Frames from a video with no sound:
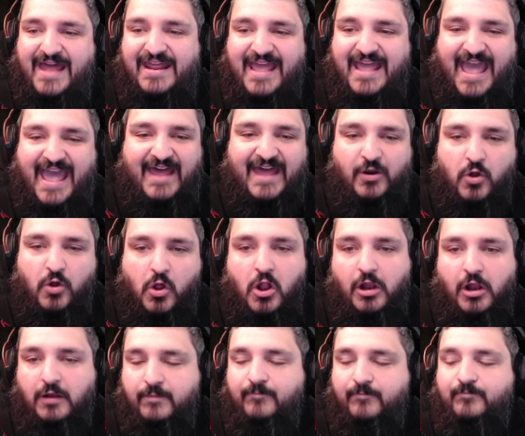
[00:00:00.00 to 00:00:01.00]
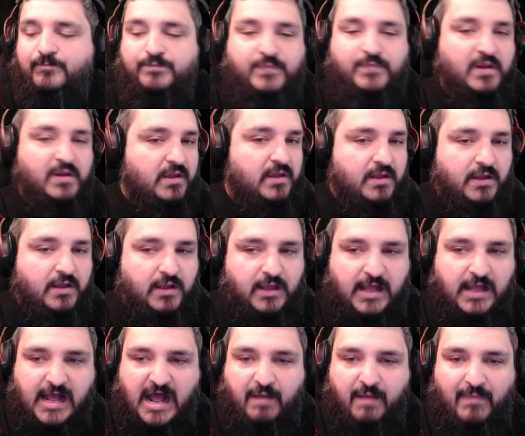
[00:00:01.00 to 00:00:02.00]
at all.
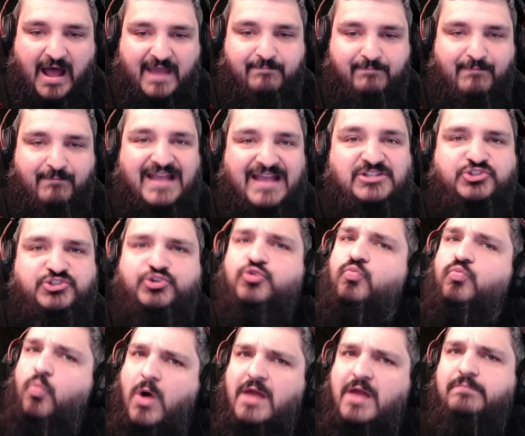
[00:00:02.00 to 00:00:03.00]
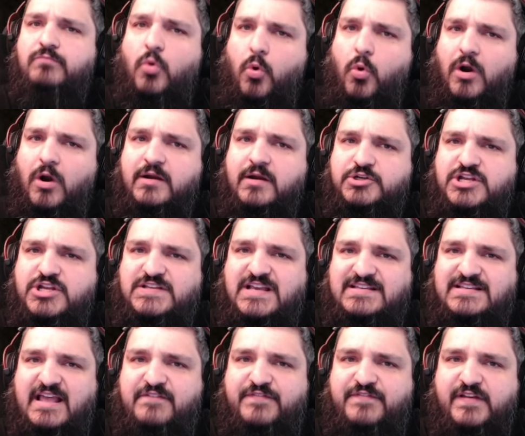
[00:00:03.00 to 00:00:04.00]
I might do one more, just because
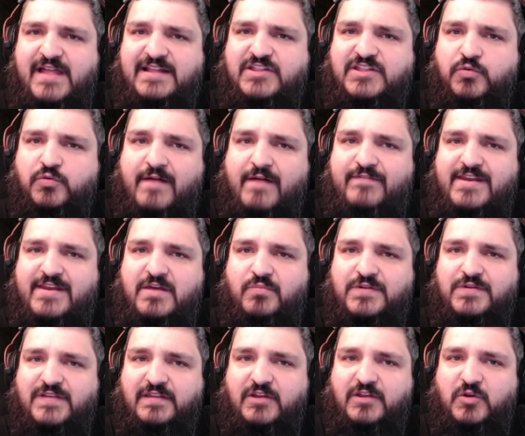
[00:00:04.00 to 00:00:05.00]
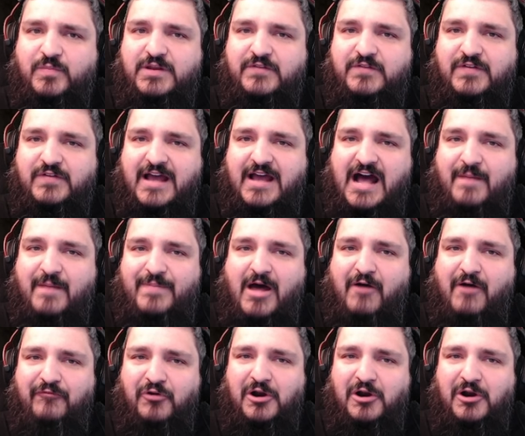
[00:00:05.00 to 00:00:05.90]
I feel like the Revenant was a little bit of a cop-out for our